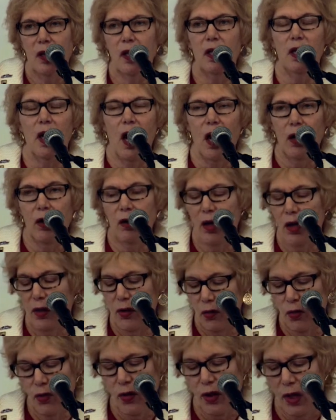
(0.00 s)
in our
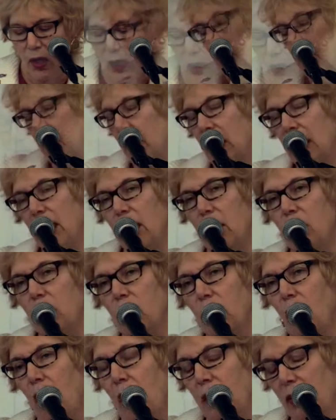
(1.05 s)
country. Mikhail
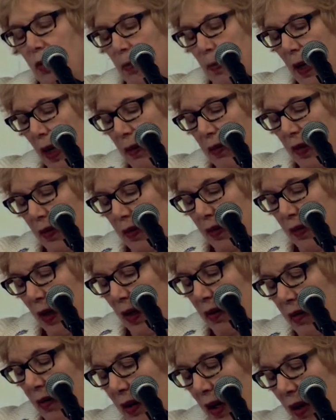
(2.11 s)
talked about the
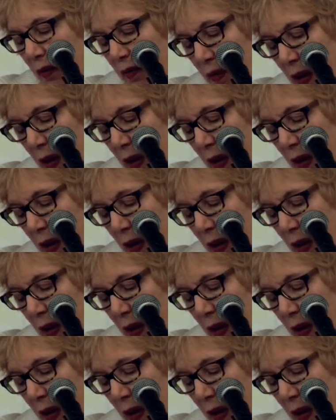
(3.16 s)
Stuxnet